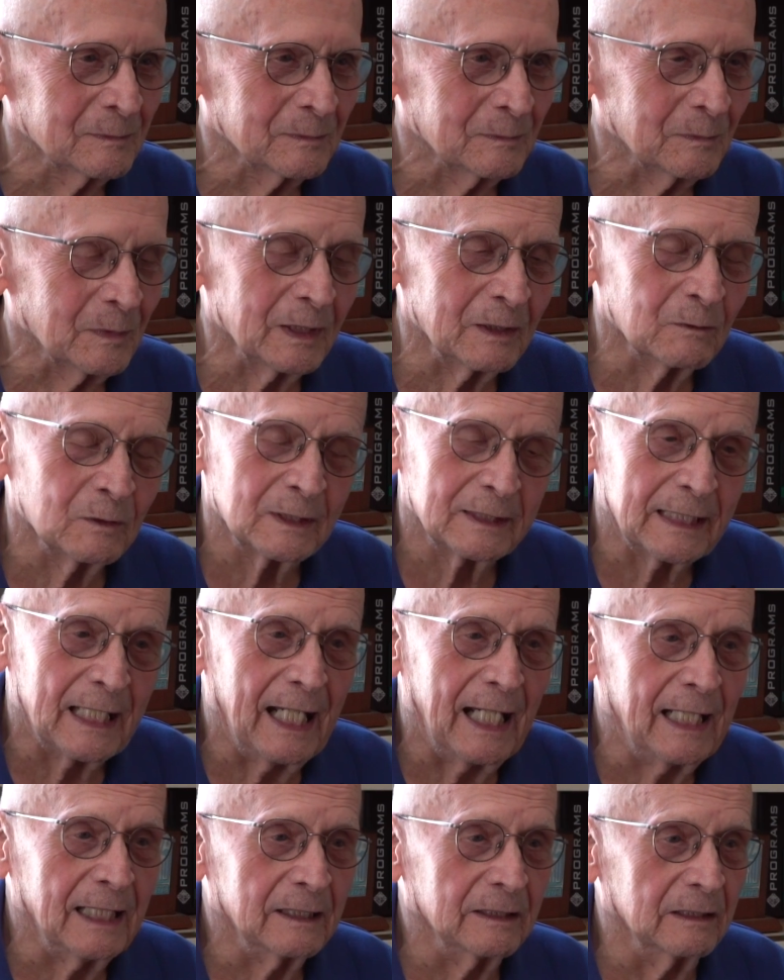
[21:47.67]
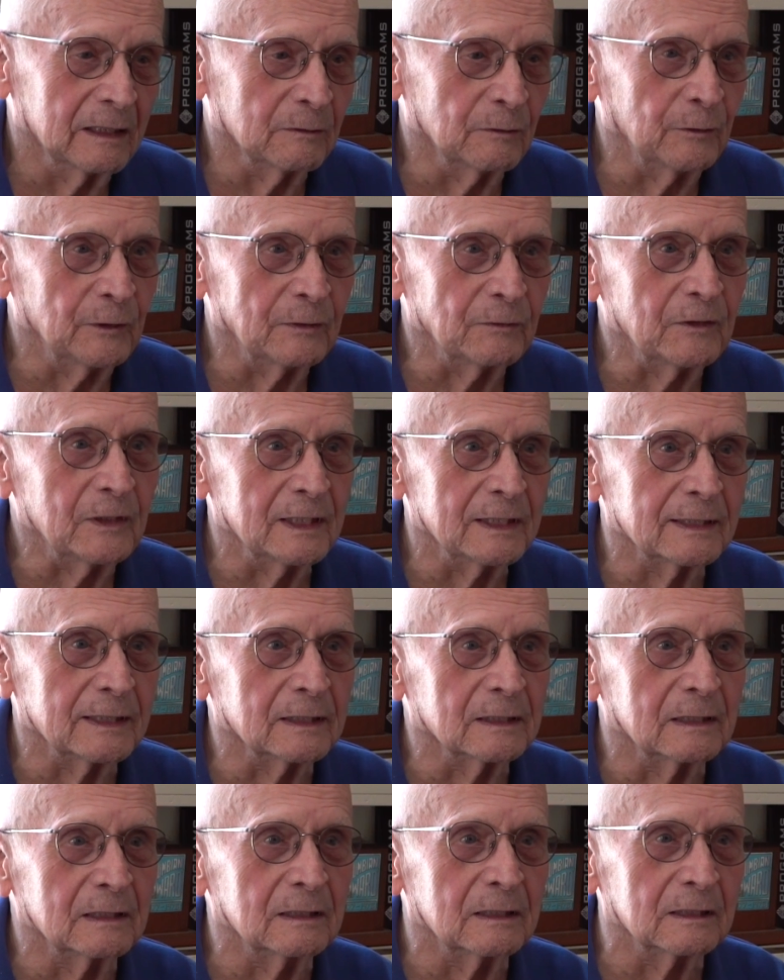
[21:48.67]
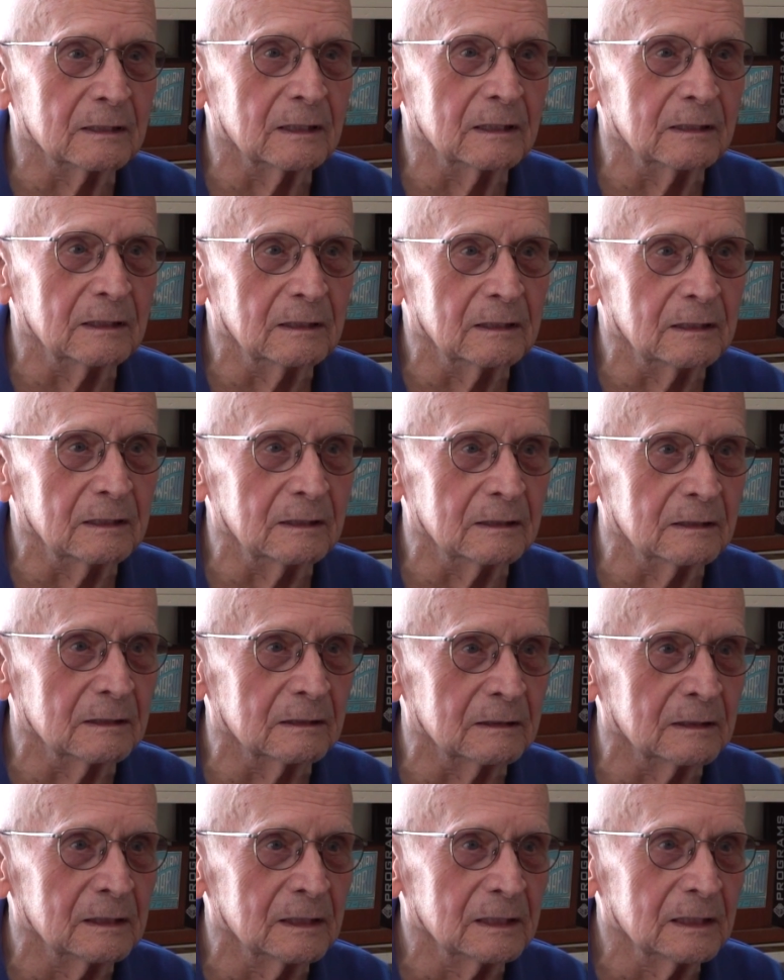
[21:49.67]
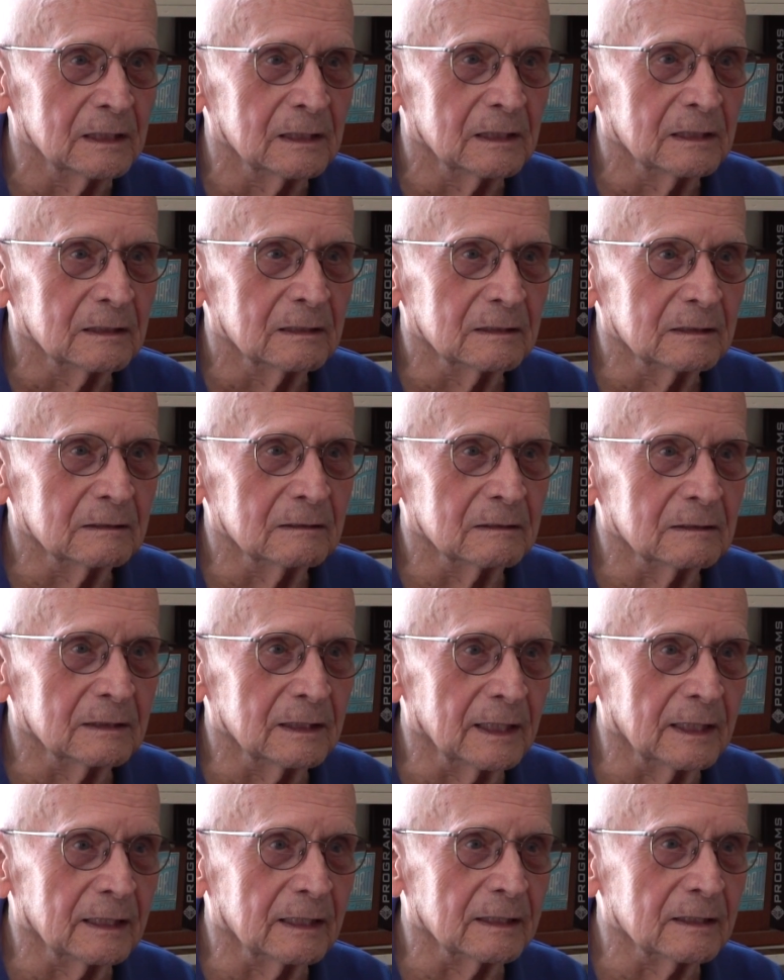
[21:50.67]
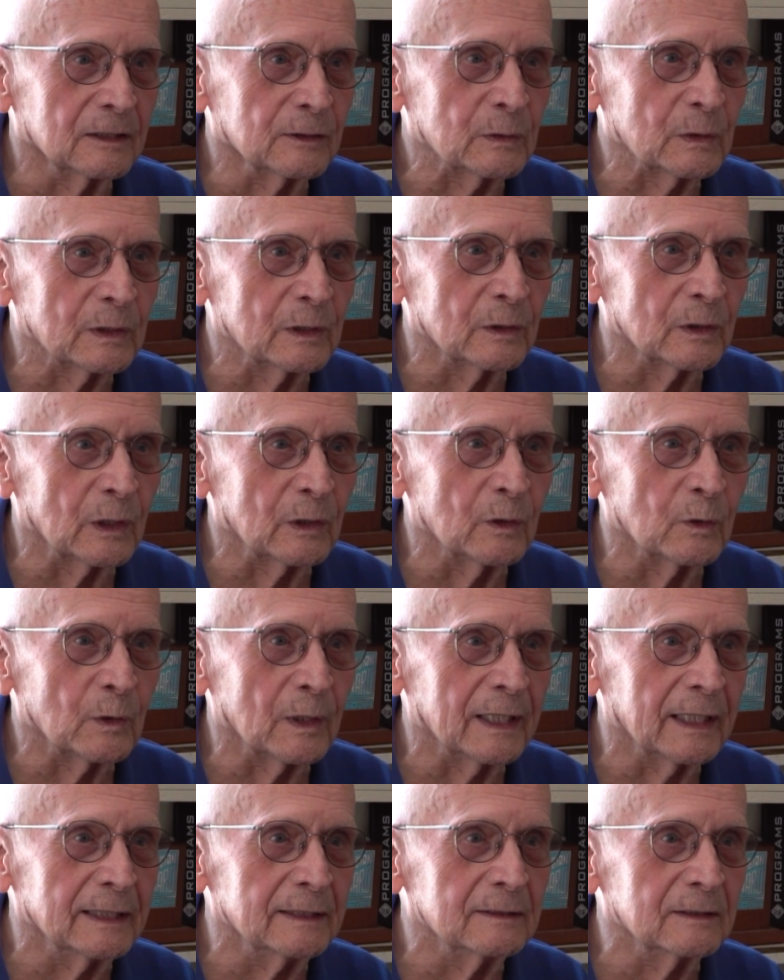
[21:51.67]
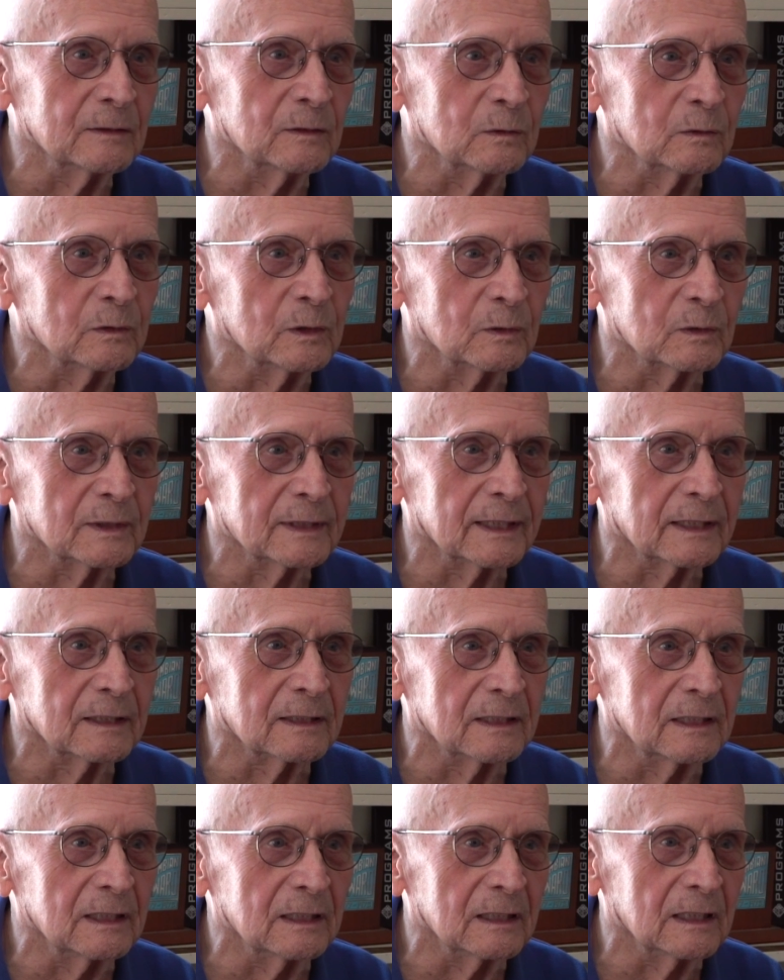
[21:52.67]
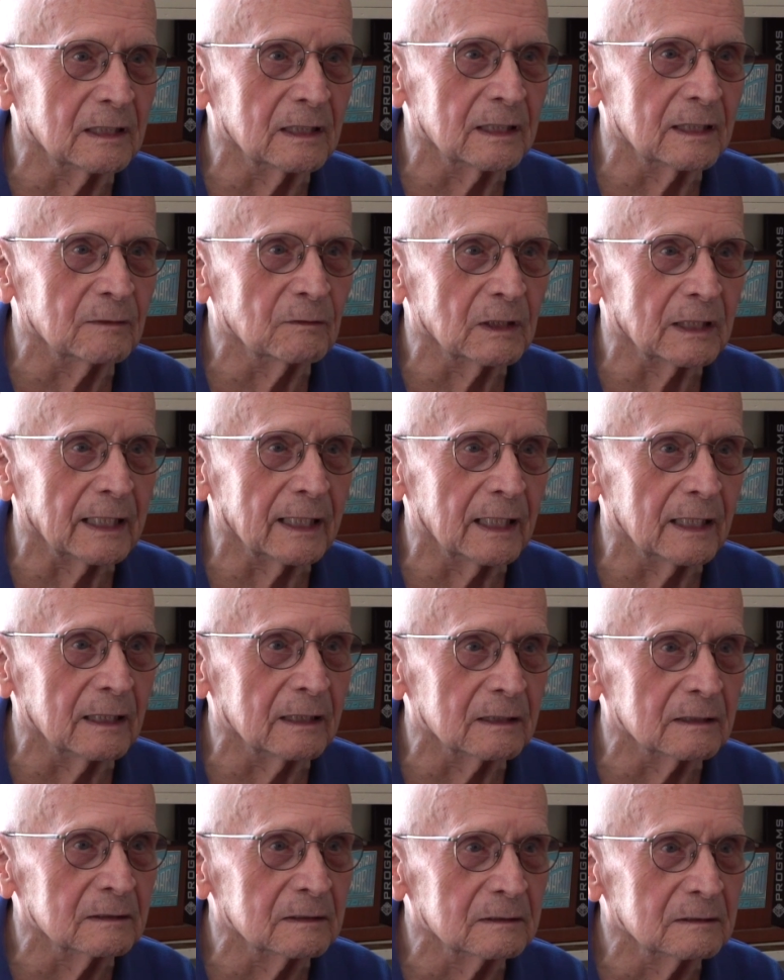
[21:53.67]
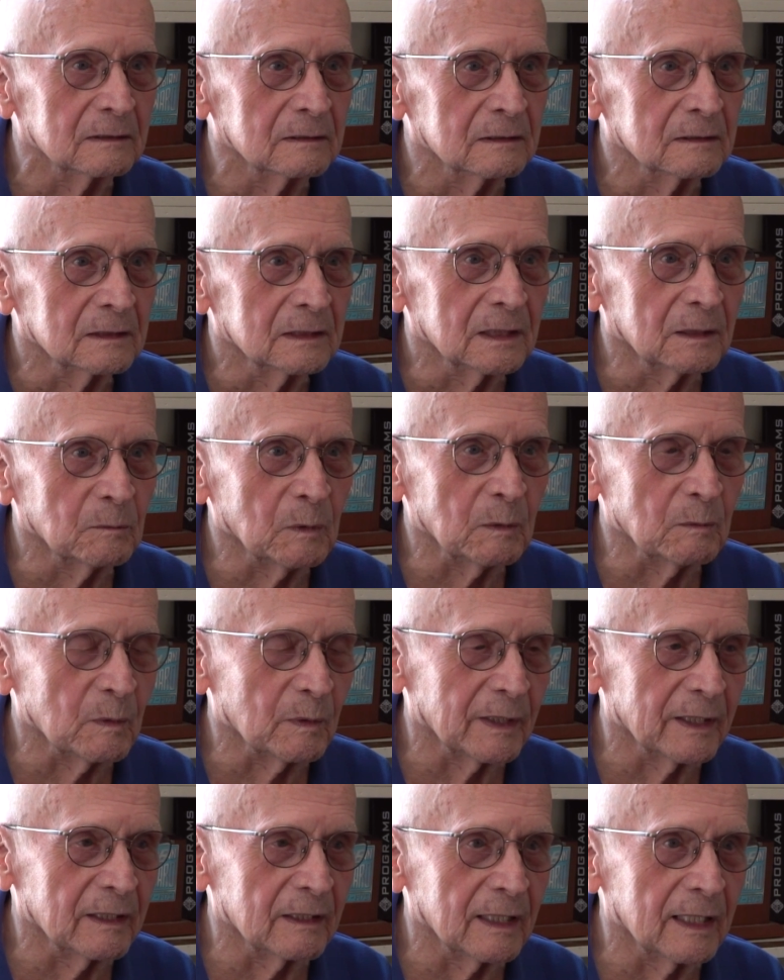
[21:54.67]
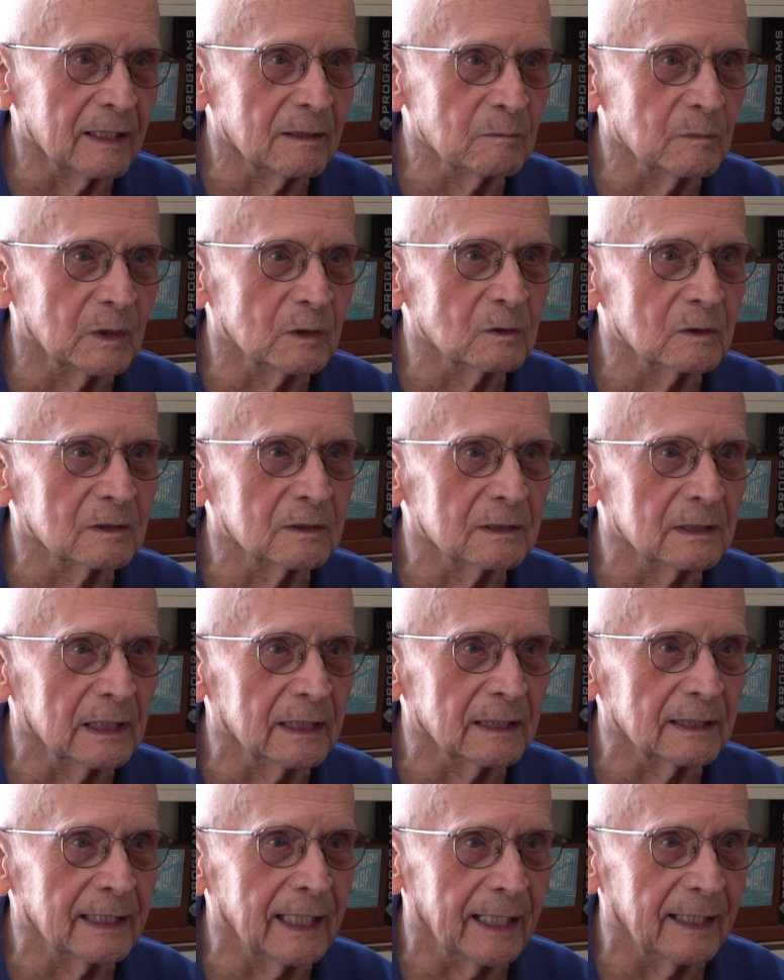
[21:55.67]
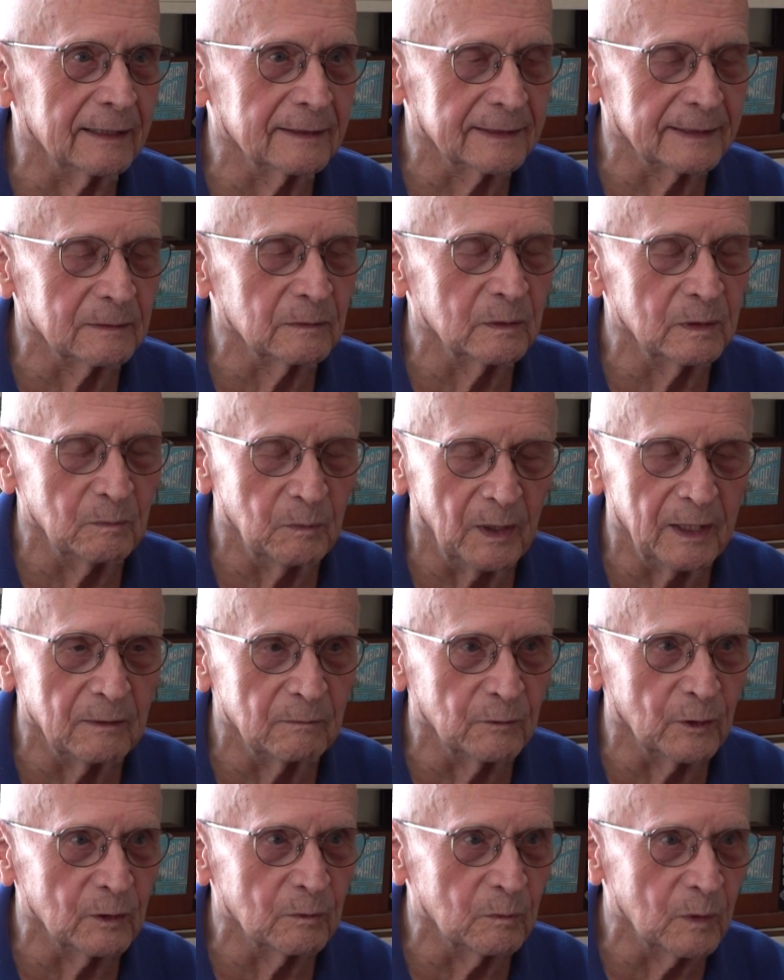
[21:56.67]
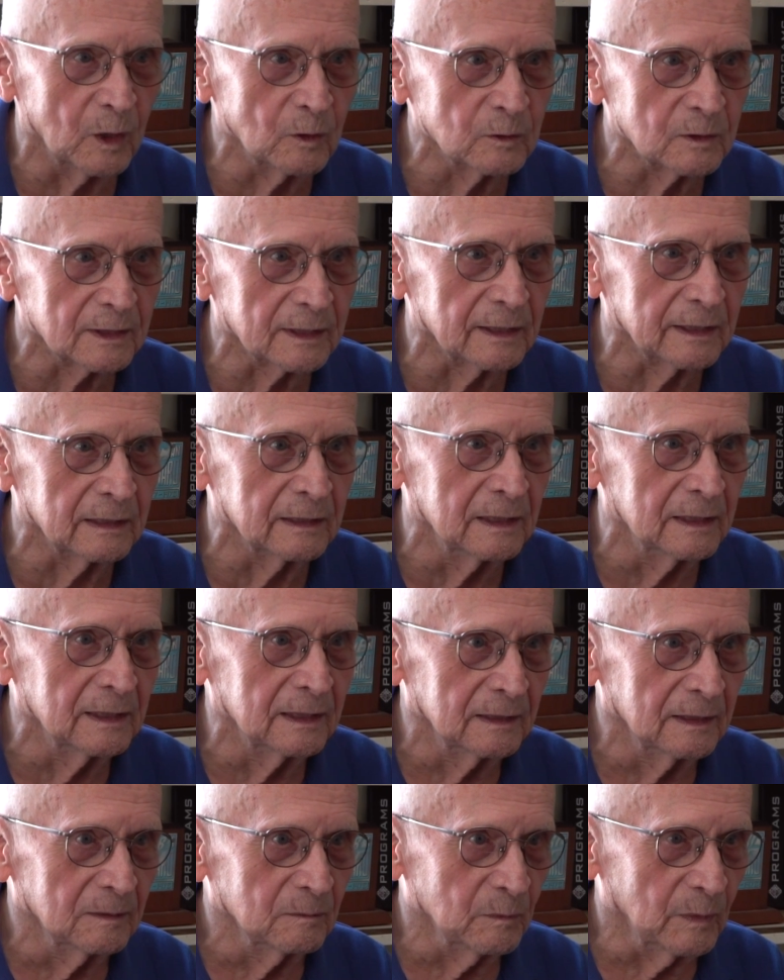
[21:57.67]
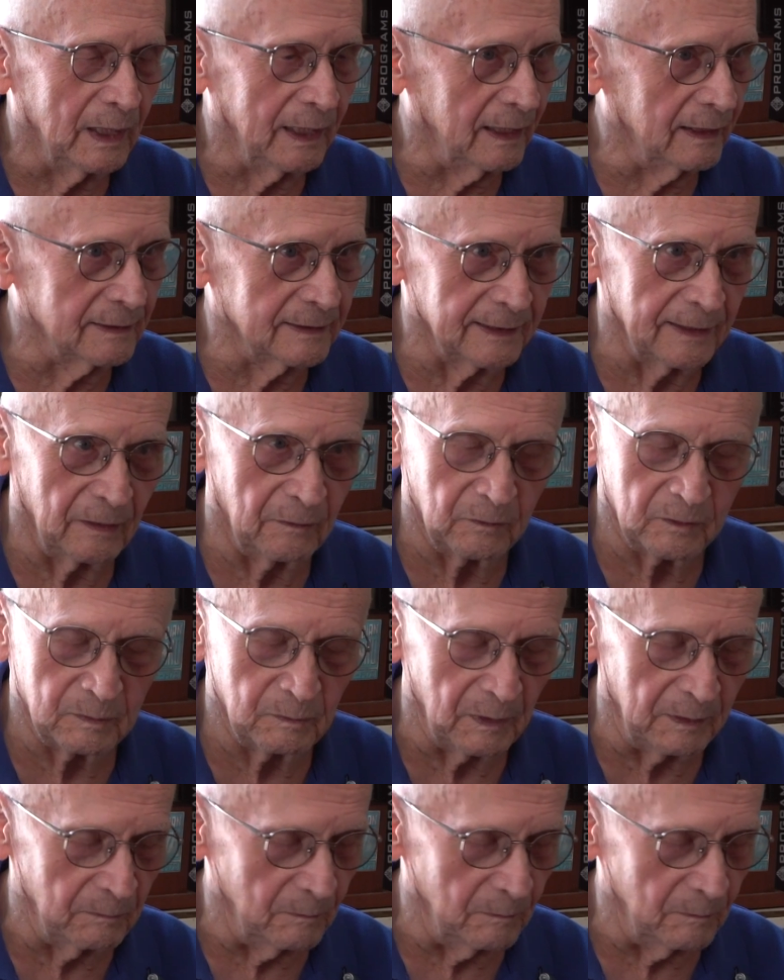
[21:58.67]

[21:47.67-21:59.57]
But it was hard in the 50s to think that you were going to go to high school when you were 16, didn't have a car. And my brother and I both had cars that we paid for mostly by ourselves, but,